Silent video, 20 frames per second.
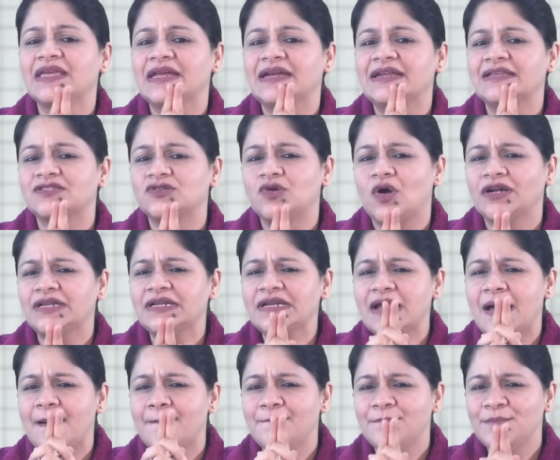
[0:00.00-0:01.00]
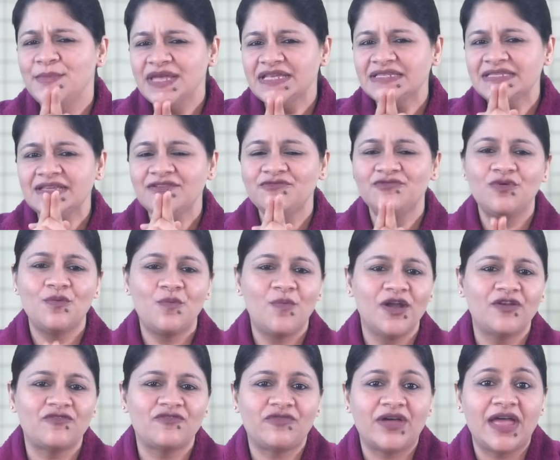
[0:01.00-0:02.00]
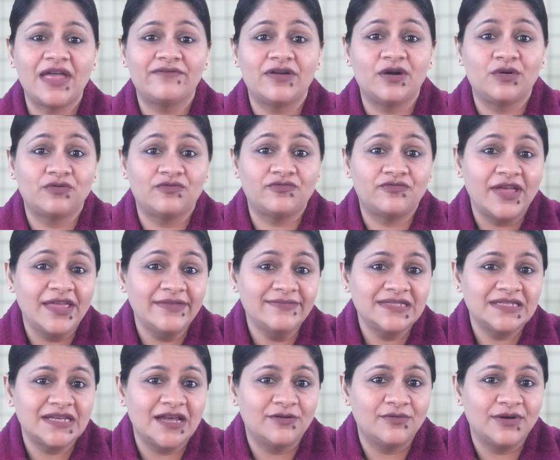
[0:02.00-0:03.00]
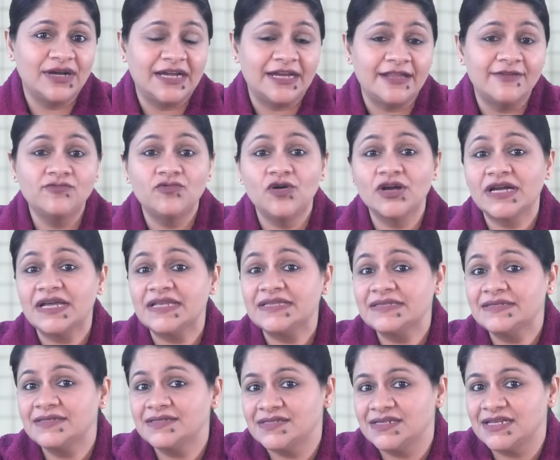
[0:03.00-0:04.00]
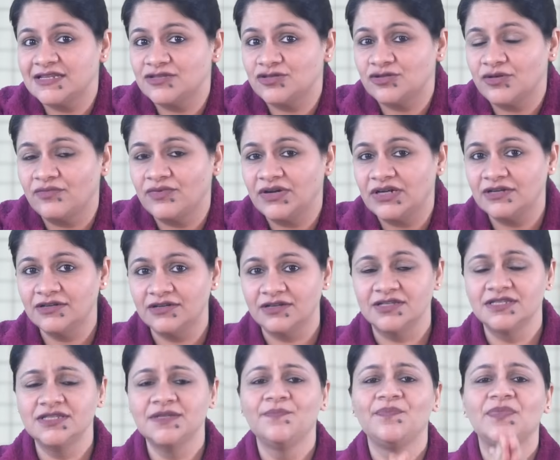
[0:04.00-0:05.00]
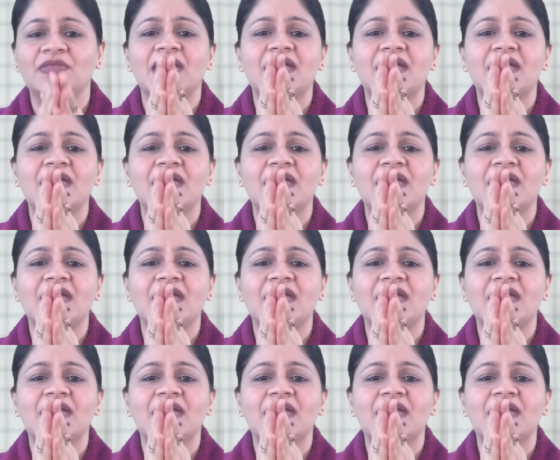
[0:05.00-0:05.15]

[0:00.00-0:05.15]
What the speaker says: It has got an amazing 4.5 out of 5 star rating for consistency of returns